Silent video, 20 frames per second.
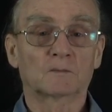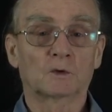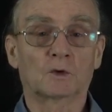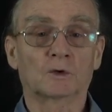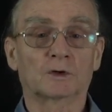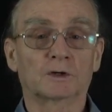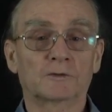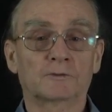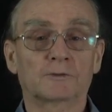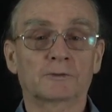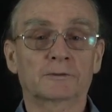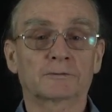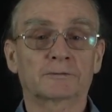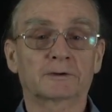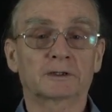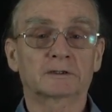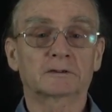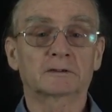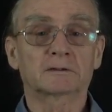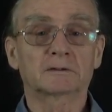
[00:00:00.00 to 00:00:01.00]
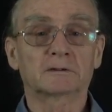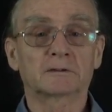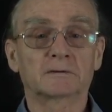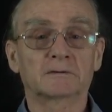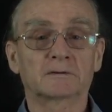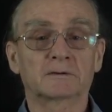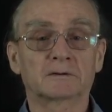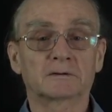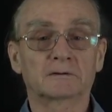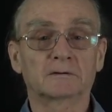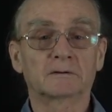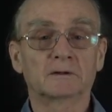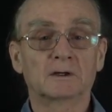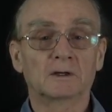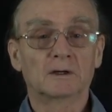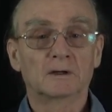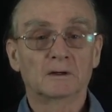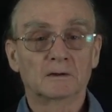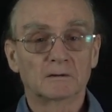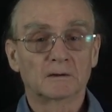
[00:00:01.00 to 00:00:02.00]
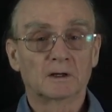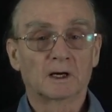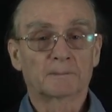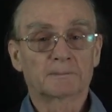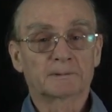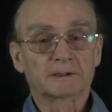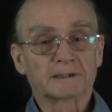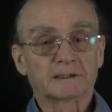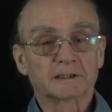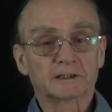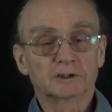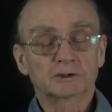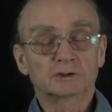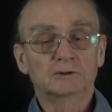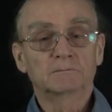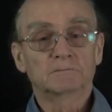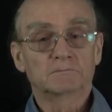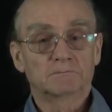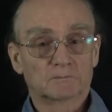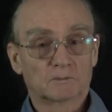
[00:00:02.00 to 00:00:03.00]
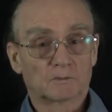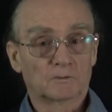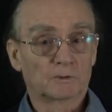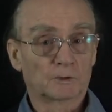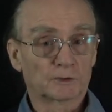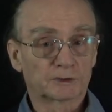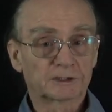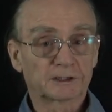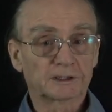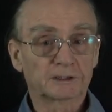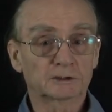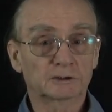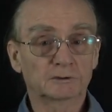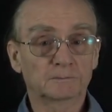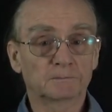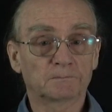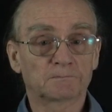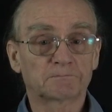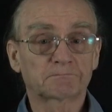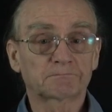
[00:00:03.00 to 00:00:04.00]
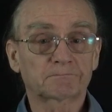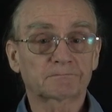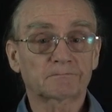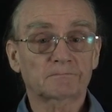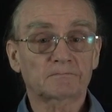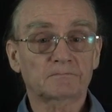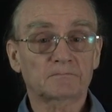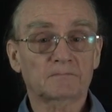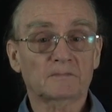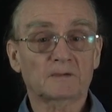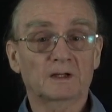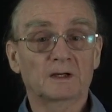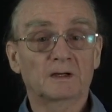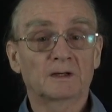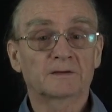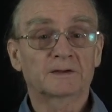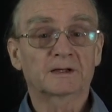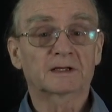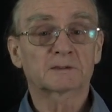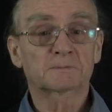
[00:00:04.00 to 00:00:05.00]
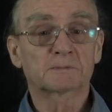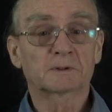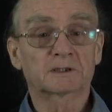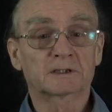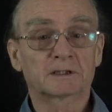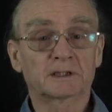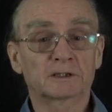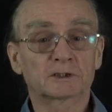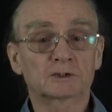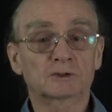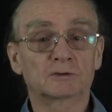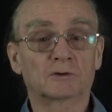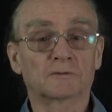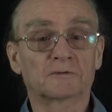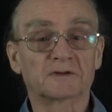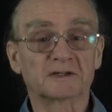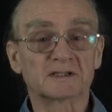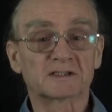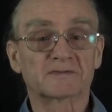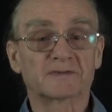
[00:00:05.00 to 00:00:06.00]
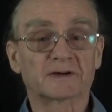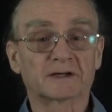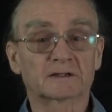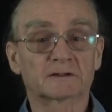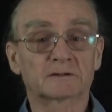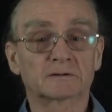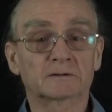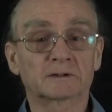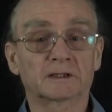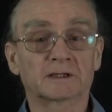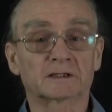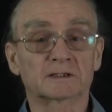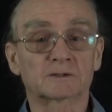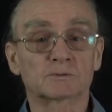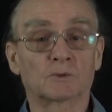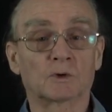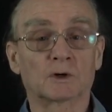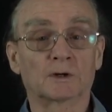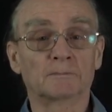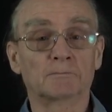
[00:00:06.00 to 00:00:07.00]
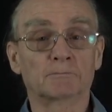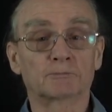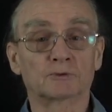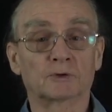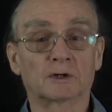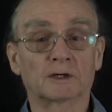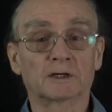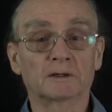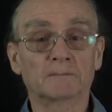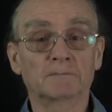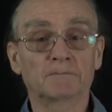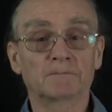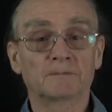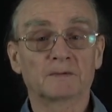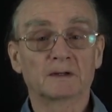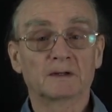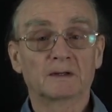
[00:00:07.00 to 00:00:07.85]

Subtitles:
Or if we write it in the application notation, the expectation of this vector x1 prime